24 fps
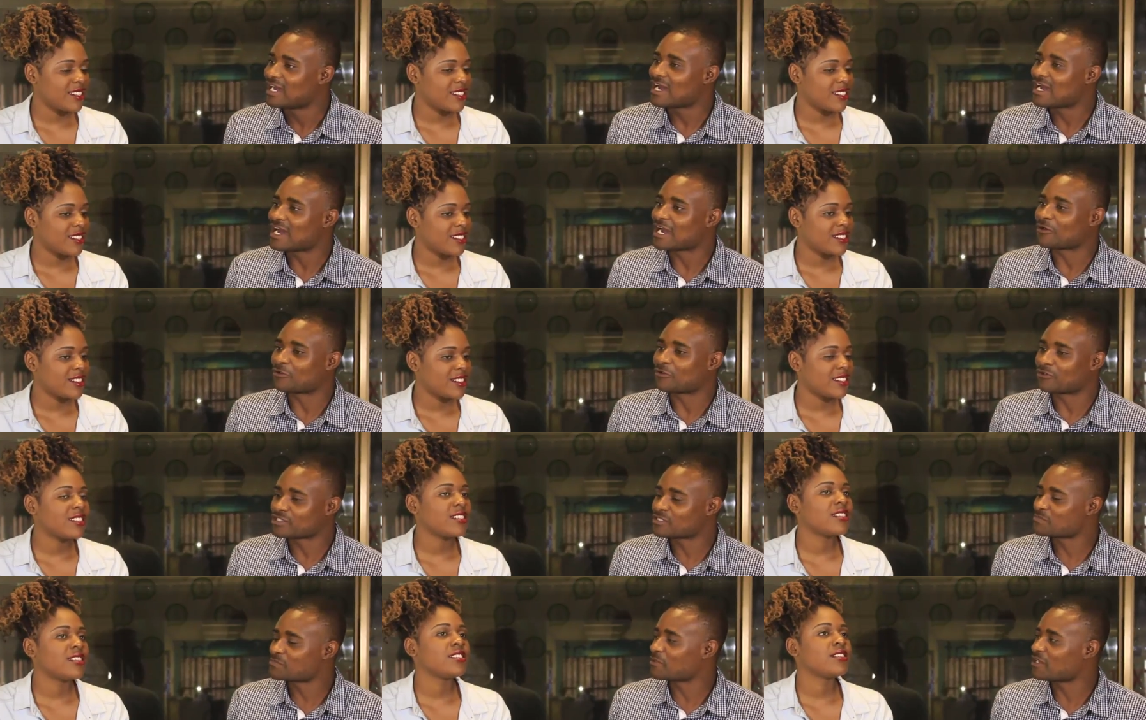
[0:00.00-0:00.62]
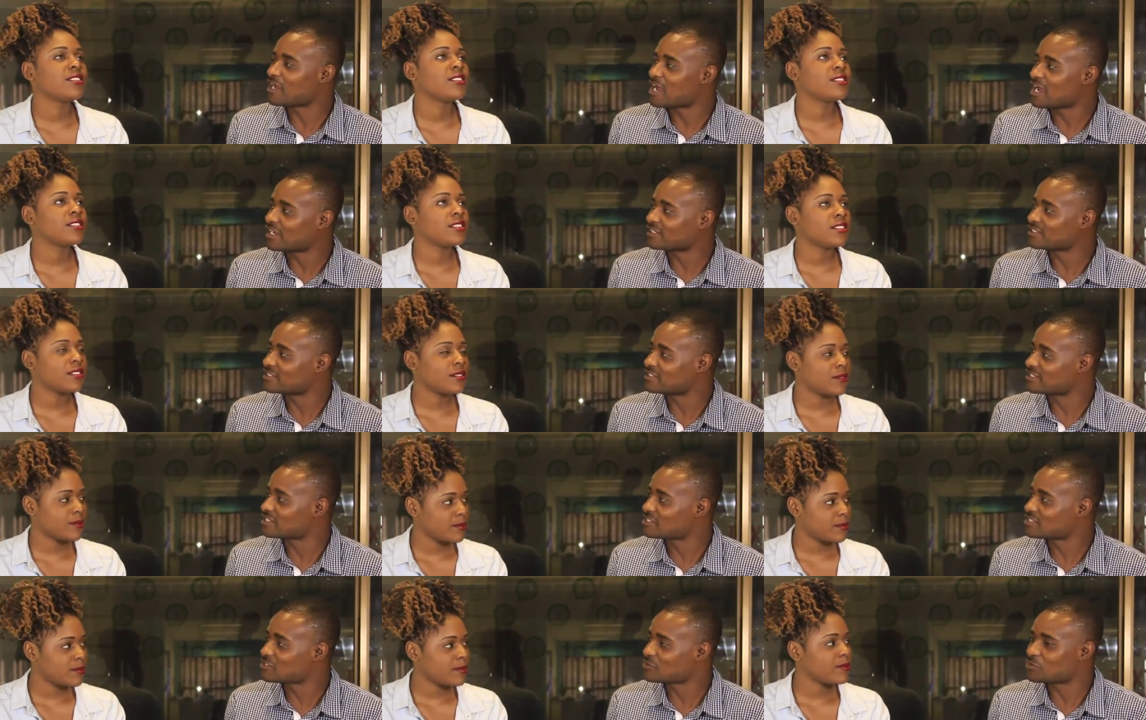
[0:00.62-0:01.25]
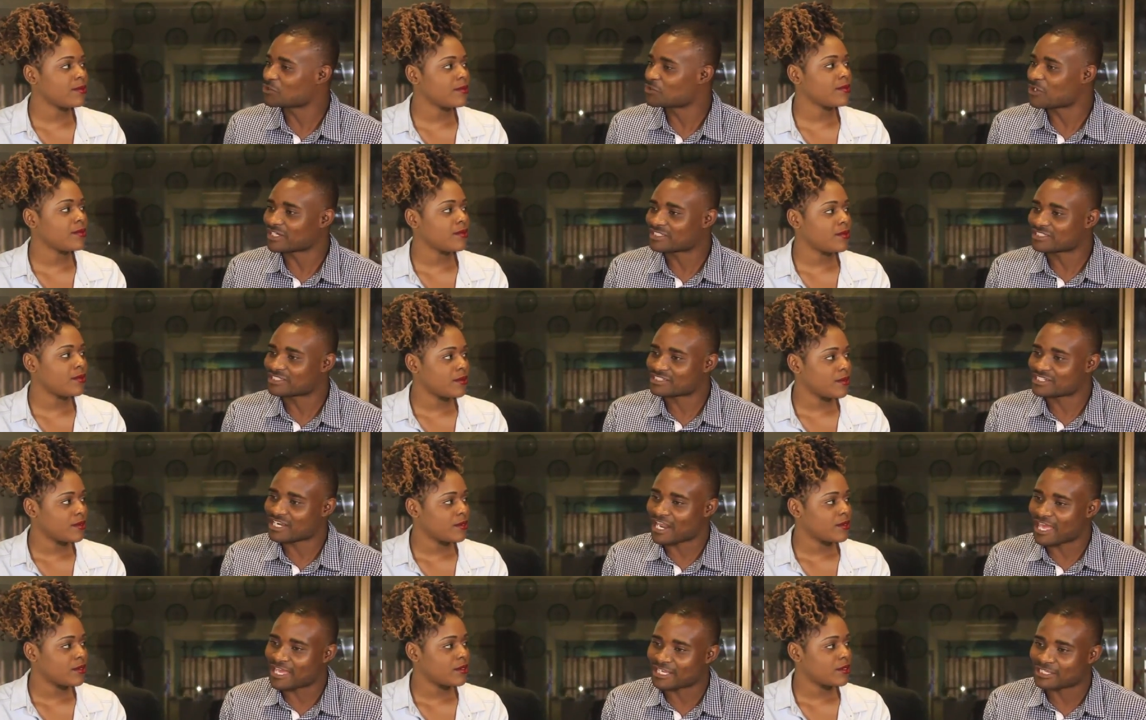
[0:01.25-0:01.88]
Speaker 1: uh, gospel artists who
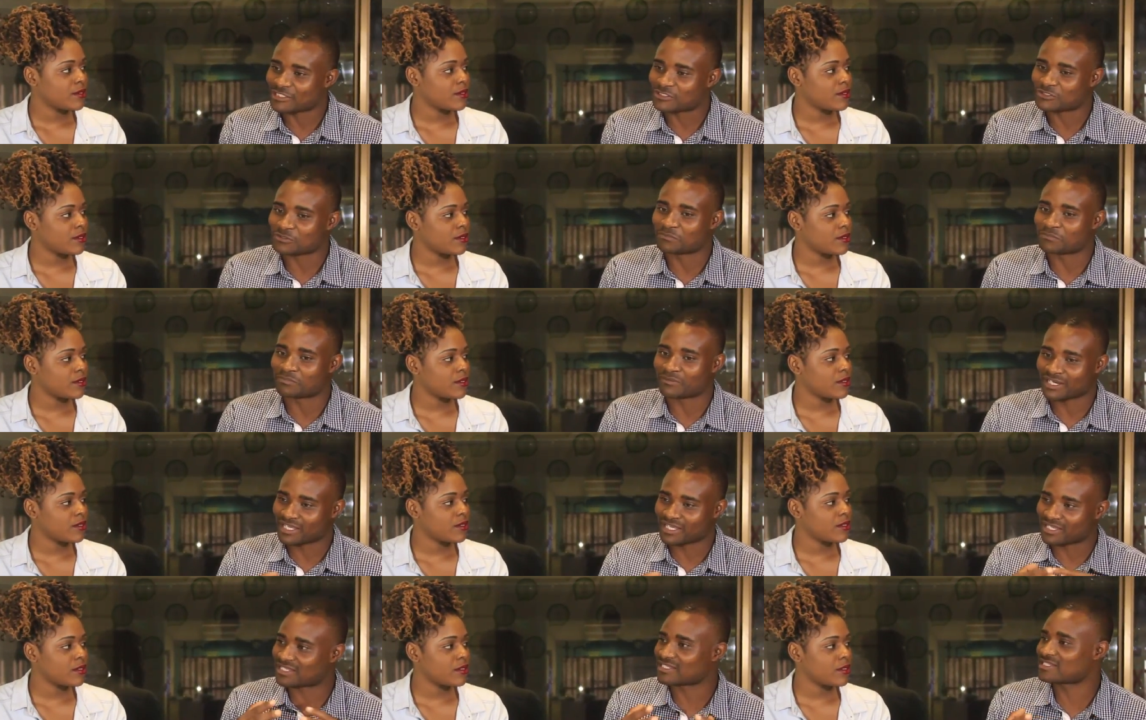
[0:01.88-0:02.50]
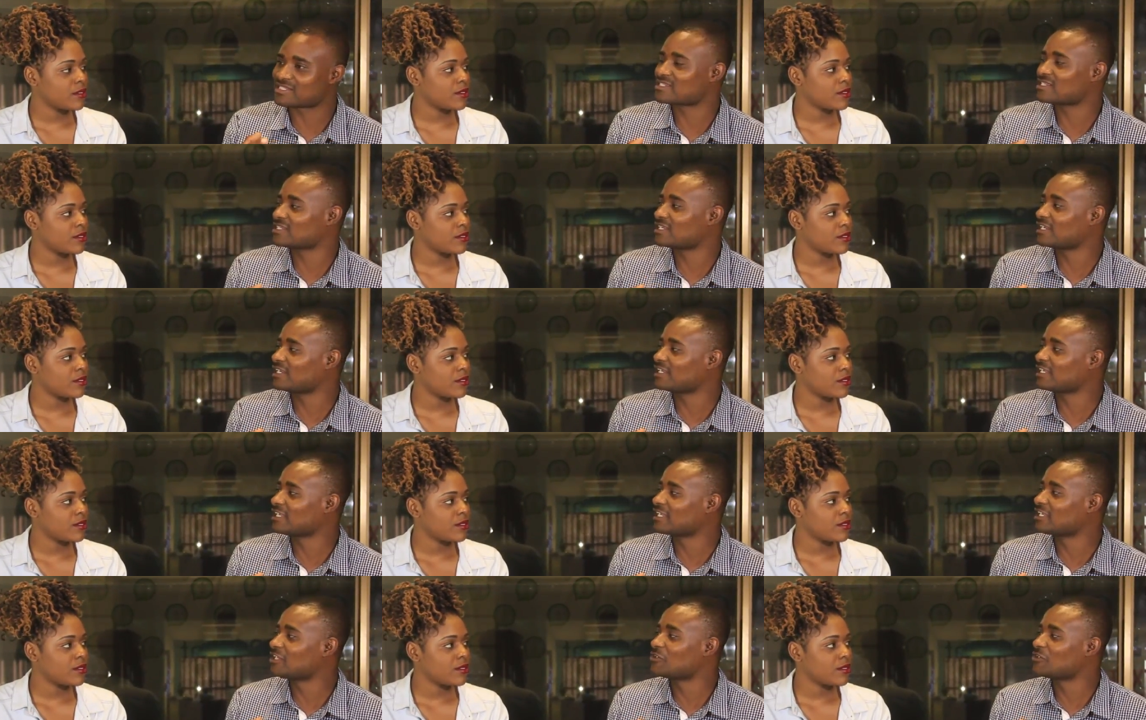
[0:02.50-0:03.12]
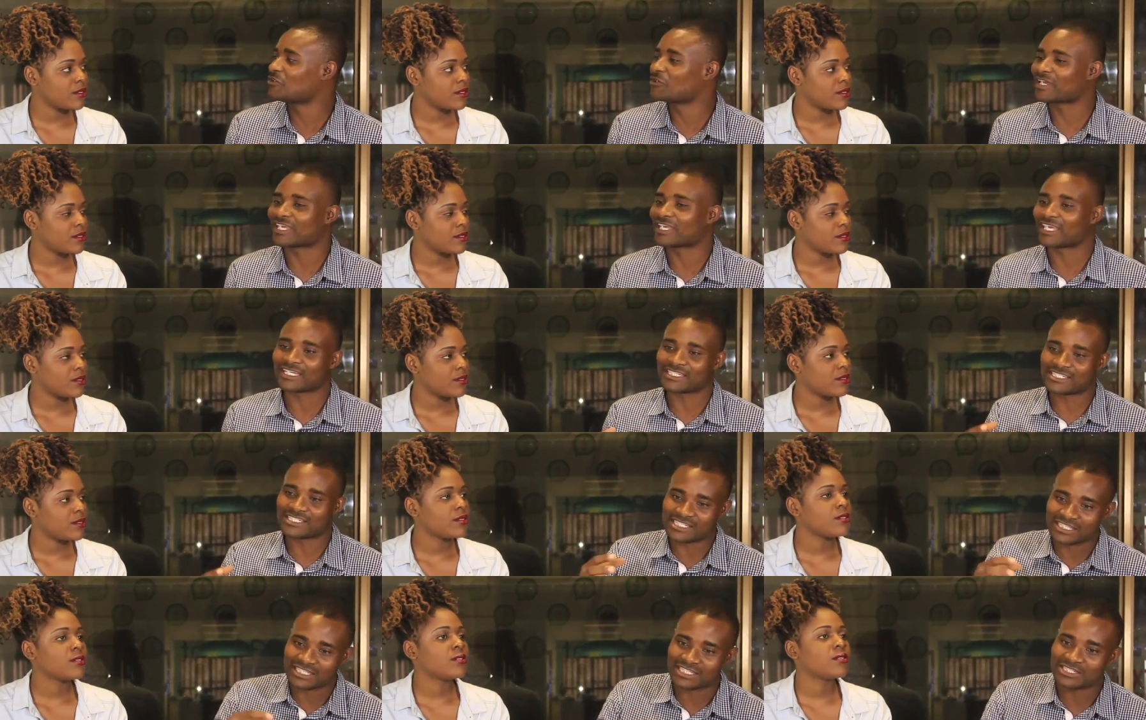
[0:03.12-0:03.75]
are trying to break the ceiling, you know,
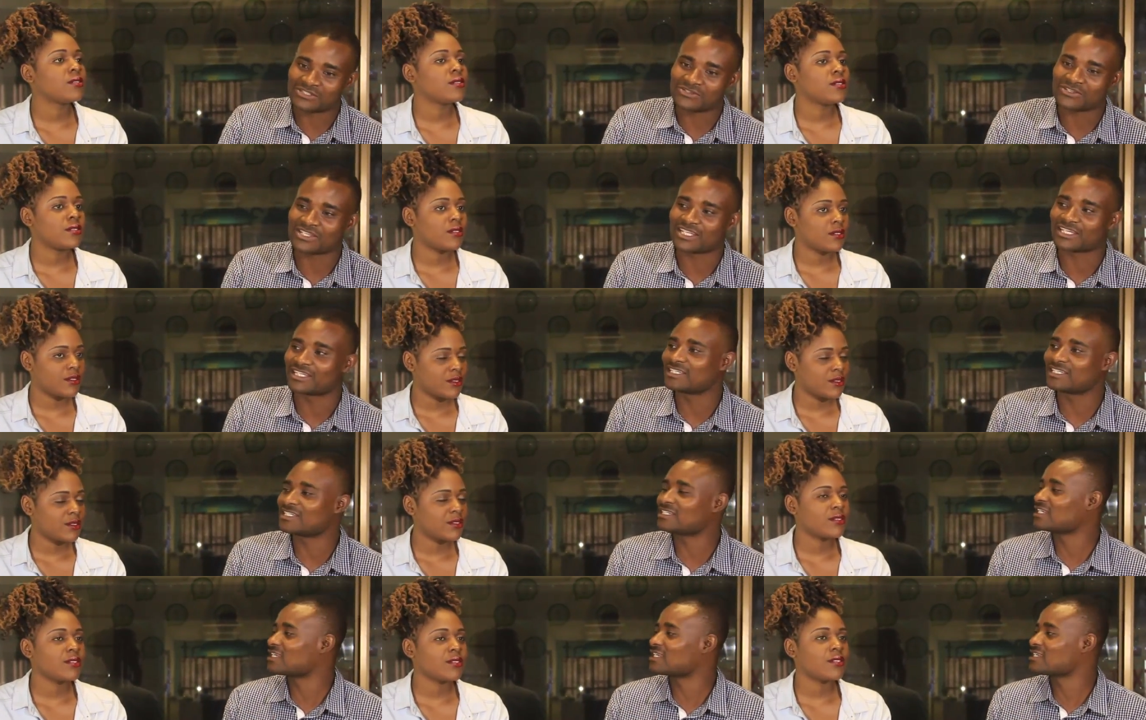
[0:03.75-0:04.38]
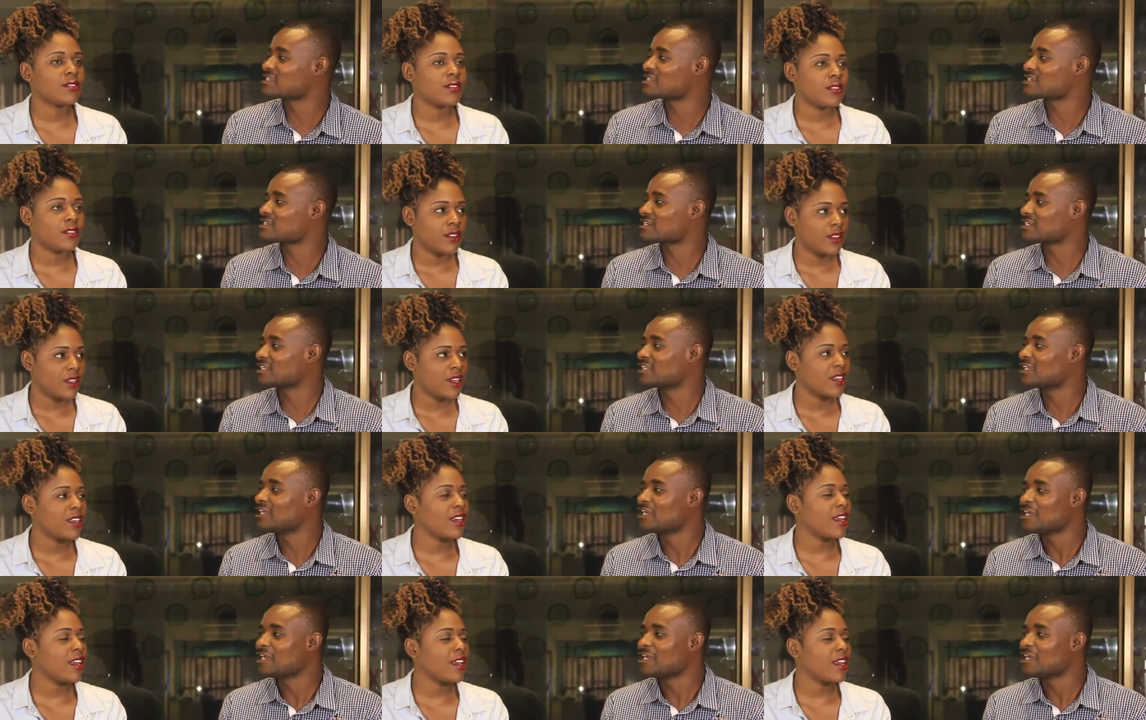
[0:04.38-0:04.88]
getting into the industry.